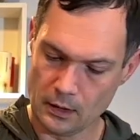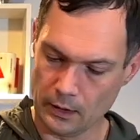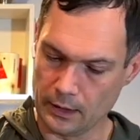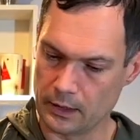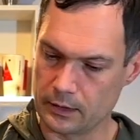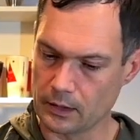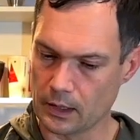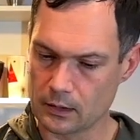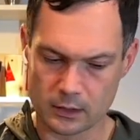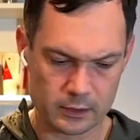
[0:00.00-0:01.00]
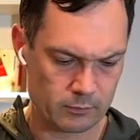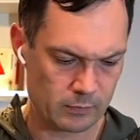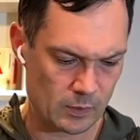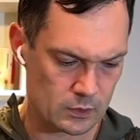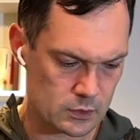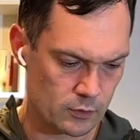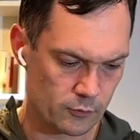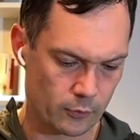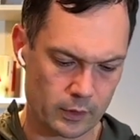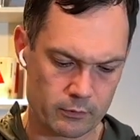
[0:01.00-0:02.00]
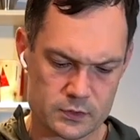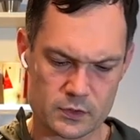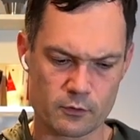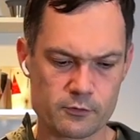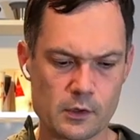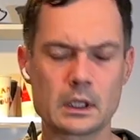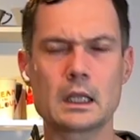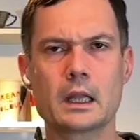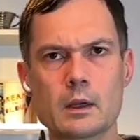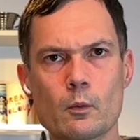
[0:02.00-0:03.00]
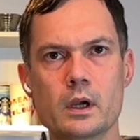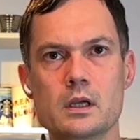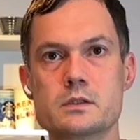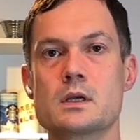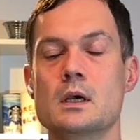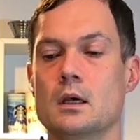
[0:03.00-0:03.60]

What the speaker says: nylon, maybe 2 to 400. So fairly lightweight.